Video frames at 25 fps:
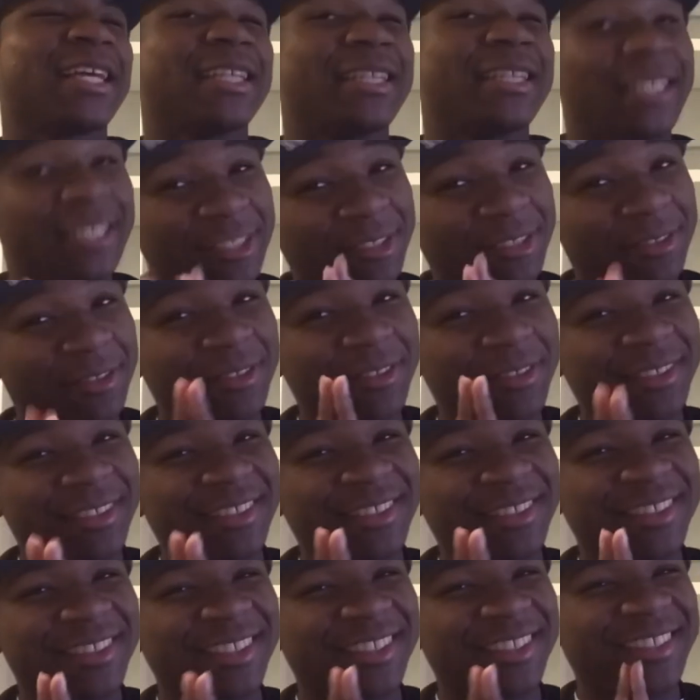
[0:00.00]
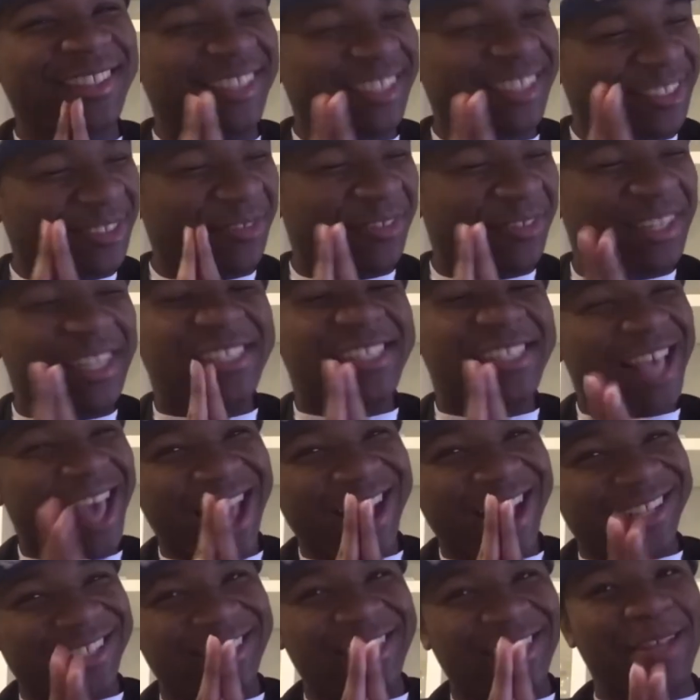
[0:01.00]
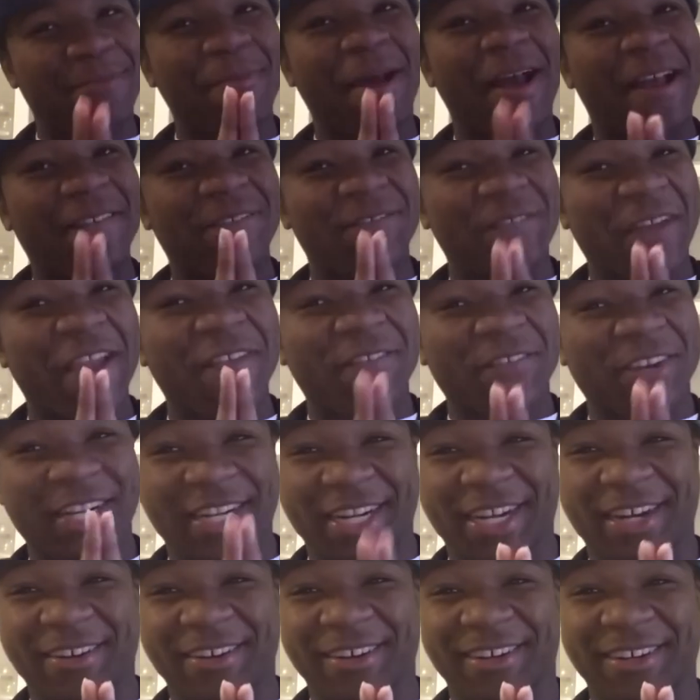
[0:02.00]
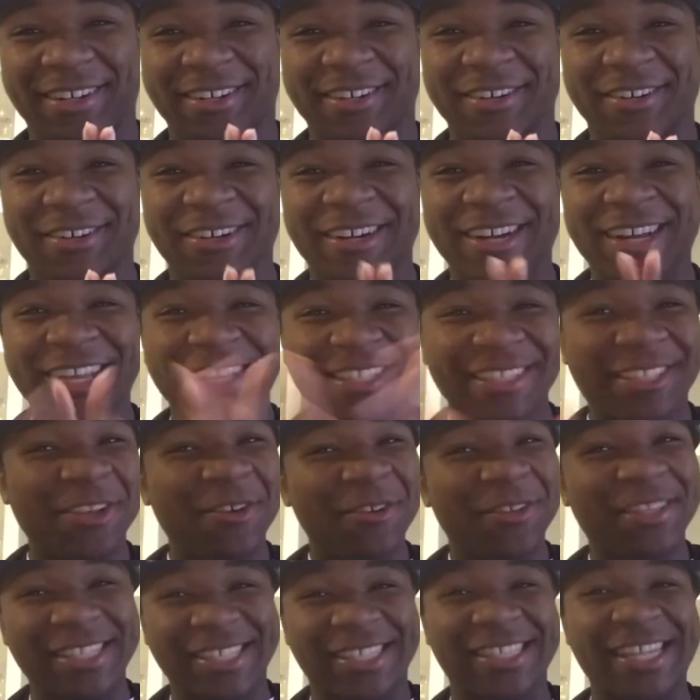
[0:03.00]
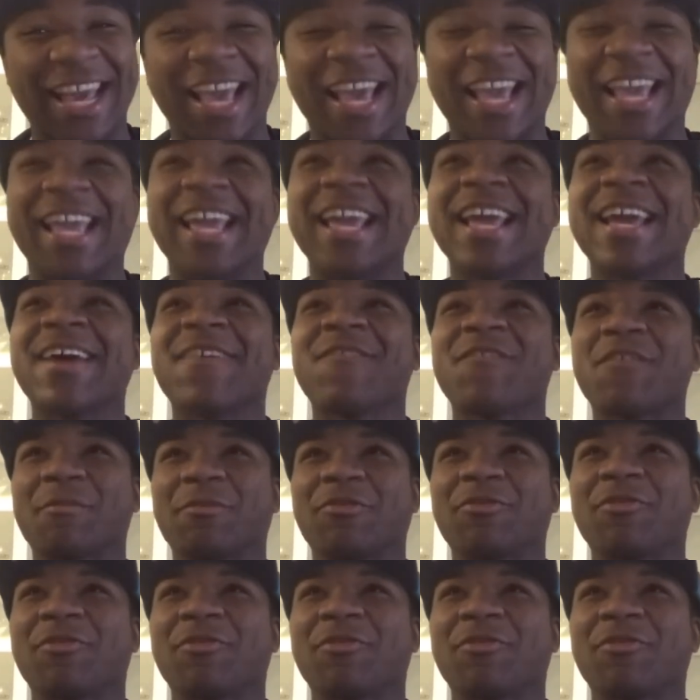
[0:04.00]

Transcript: this one this one is actually my favorite character to this day from